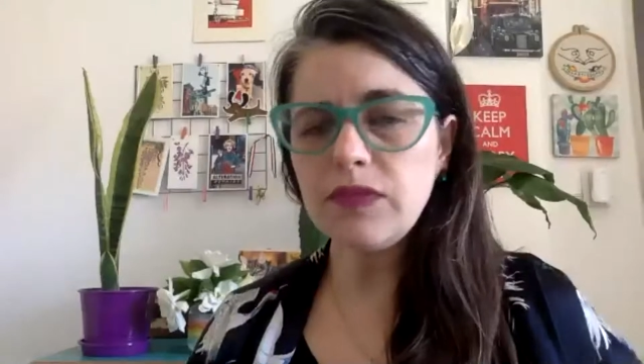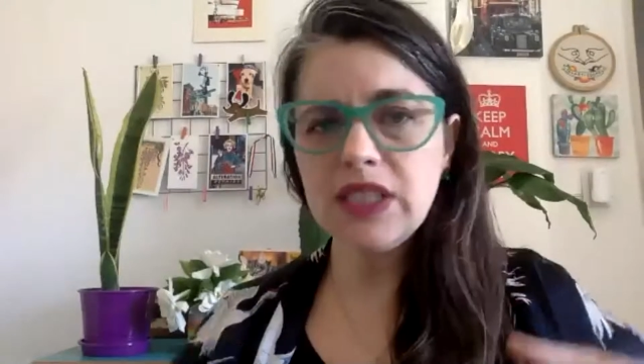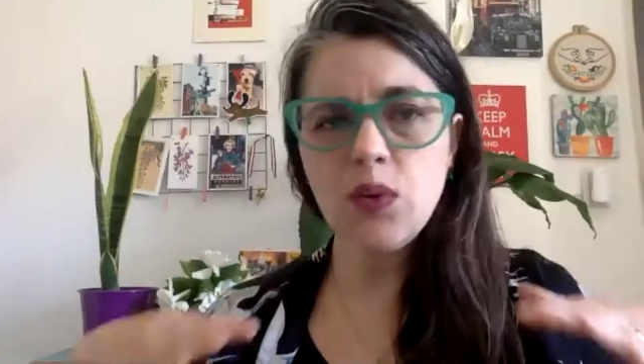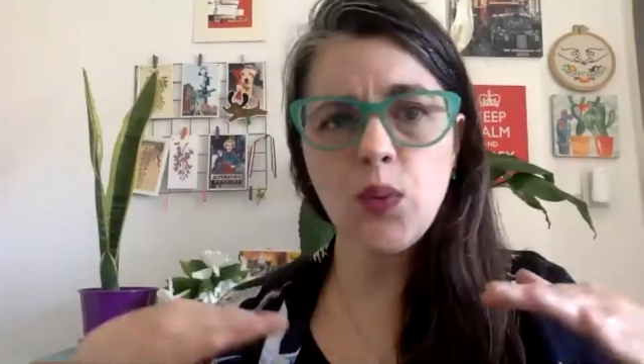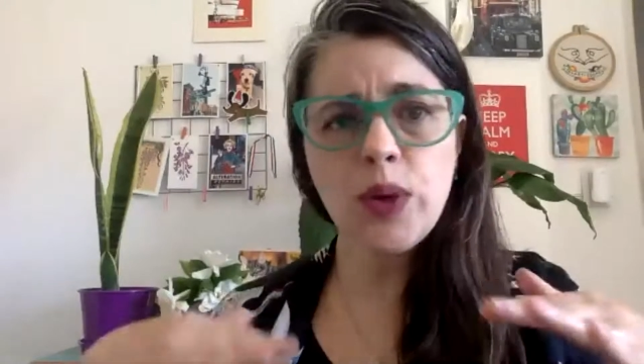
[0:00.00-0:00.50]

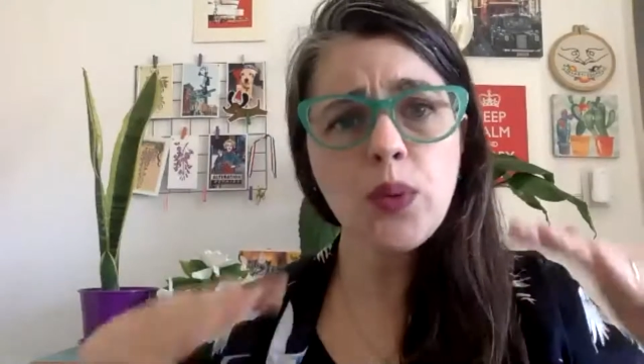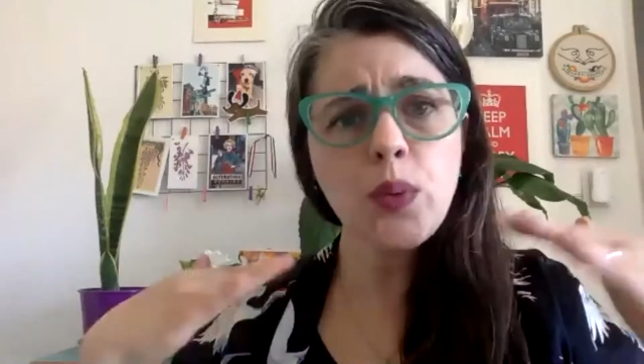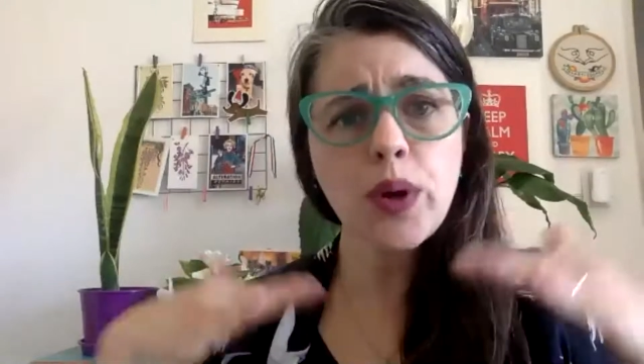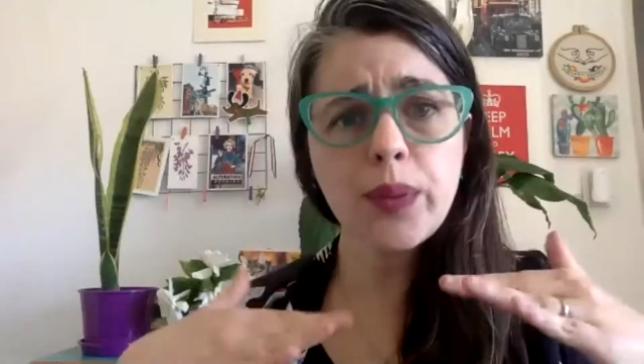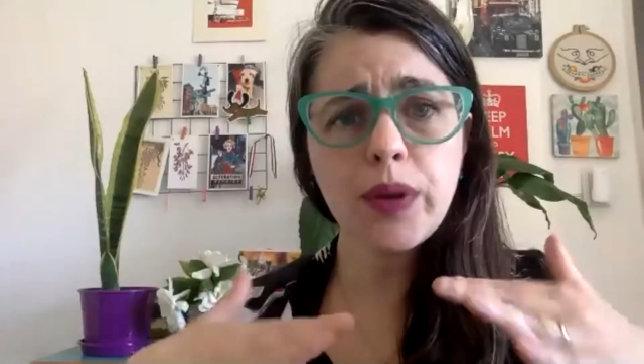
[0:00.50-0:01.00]
we
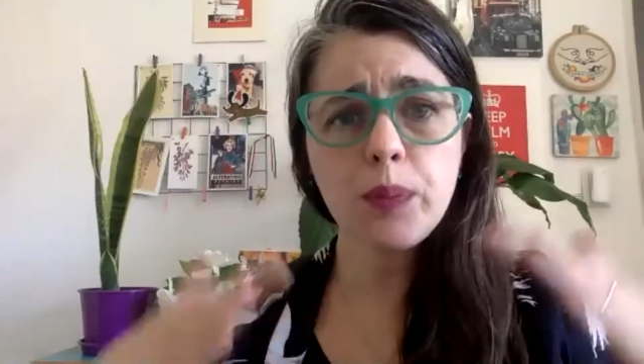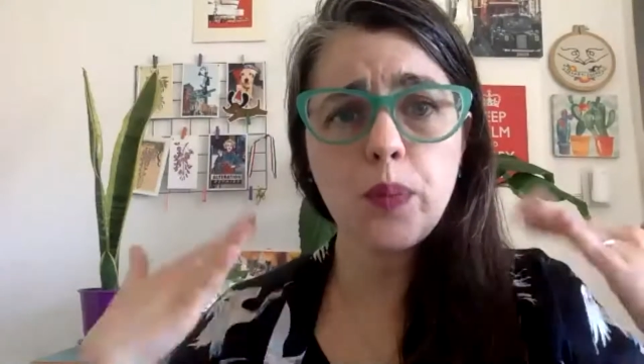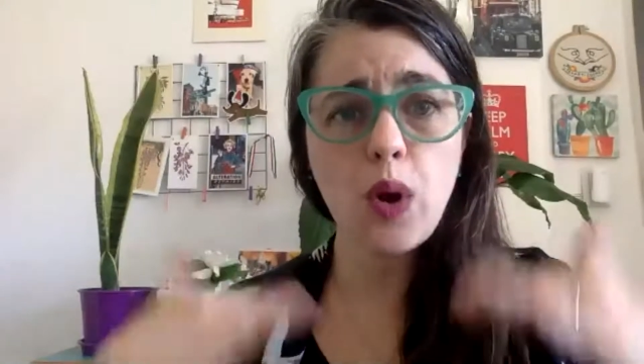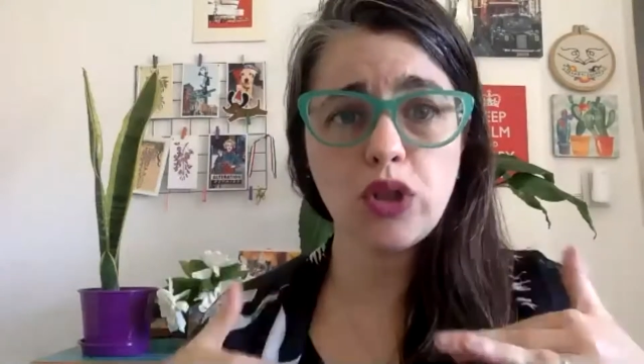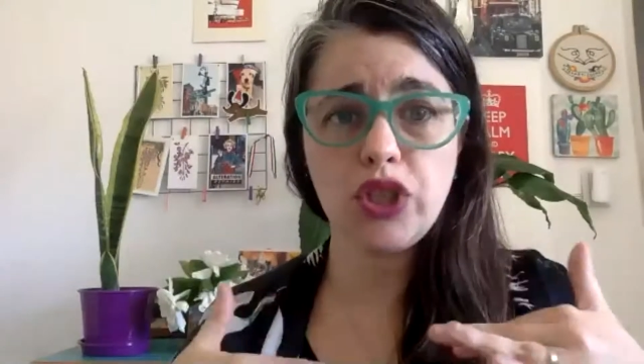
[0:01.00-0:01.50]
work with
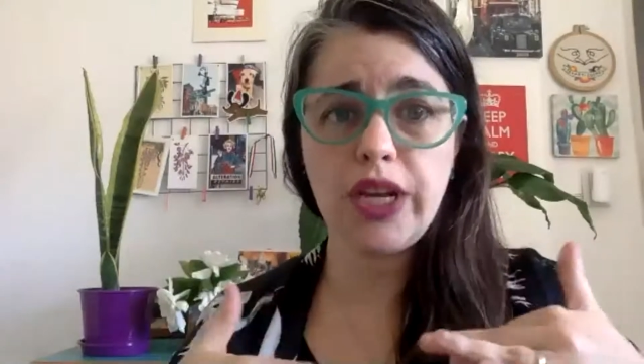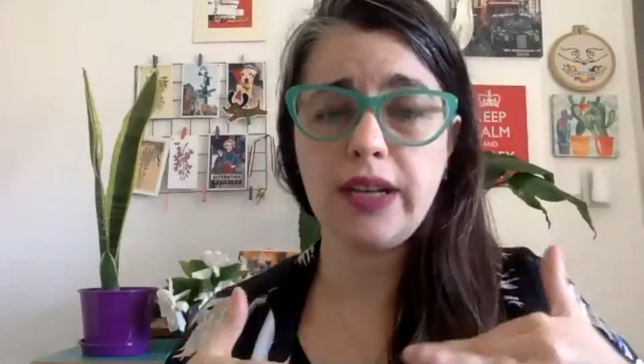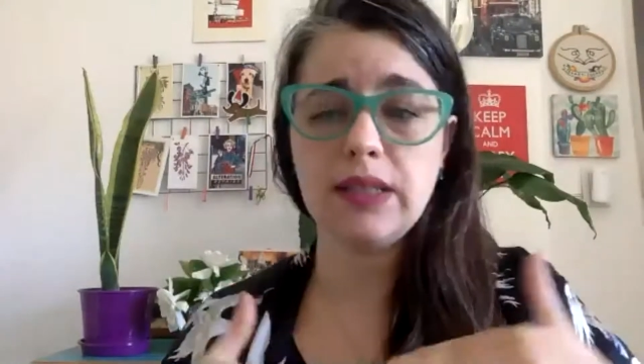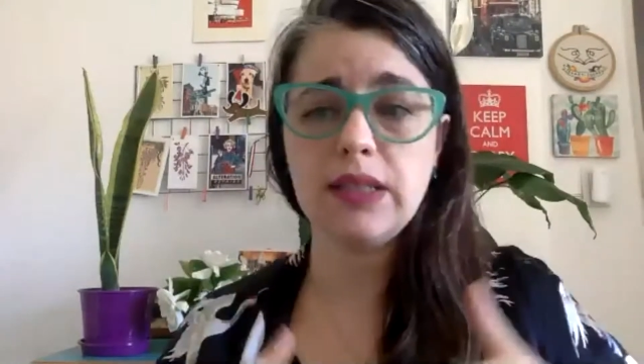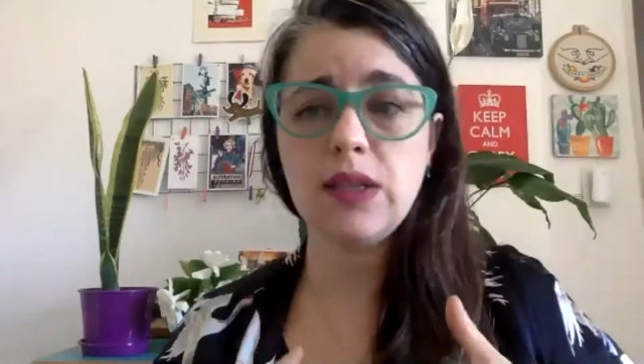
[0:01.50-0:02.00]

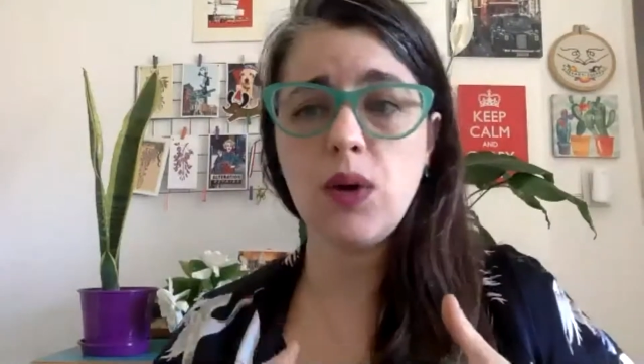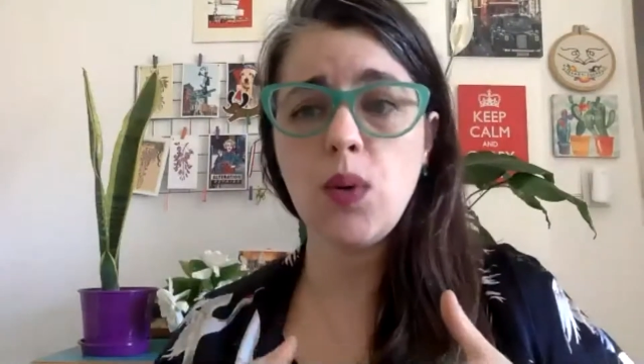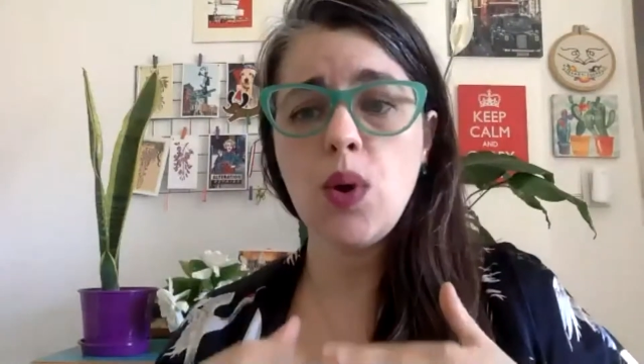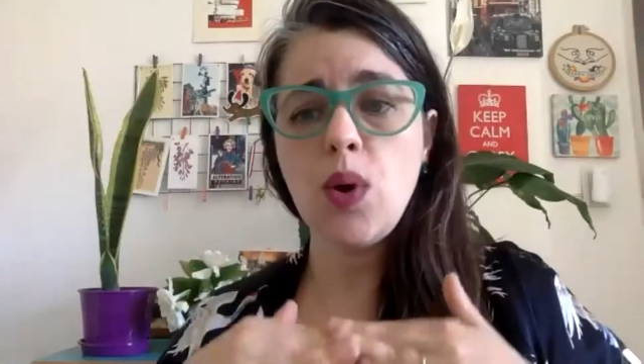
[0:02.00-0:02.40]
projects. So